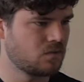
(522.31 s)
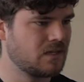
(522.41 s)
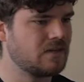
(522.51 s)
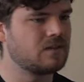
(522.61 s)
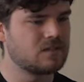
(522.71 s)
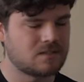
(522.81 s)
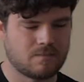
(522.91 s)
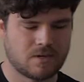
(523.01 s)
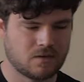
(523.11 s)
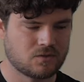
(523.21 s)
give it to
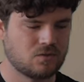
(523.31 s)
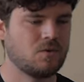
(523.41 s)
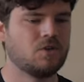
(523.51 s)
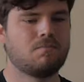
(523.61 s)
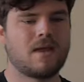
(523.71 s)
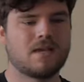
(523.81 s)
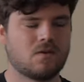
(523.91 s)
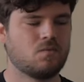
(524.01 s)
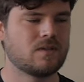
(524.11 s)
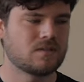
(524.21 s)
someone else or when you make
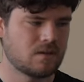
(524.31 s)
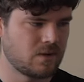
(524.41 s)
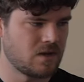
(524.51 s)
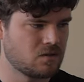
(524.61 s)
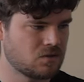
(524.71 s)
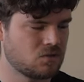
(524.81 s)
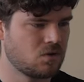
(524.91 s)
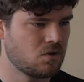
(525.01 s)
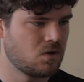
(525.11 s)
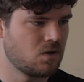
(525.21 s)
it with someone else
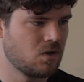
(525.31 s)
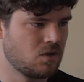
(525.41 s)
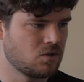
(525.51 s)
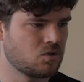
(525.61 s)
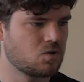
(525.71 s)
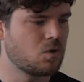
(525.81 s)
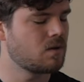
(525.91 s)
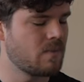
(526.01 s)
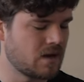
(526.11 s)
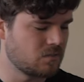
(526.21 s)
or you talk
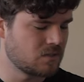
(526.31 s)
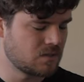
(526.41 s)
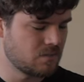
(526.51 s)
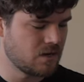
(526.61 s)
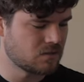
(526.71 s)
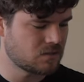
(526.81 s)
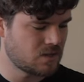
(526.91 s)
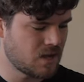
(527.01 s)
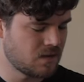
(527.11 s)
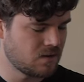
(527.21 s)
about it with someone else.
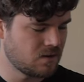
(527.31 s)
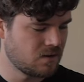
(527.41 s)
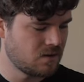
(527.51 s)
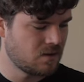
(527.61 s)
And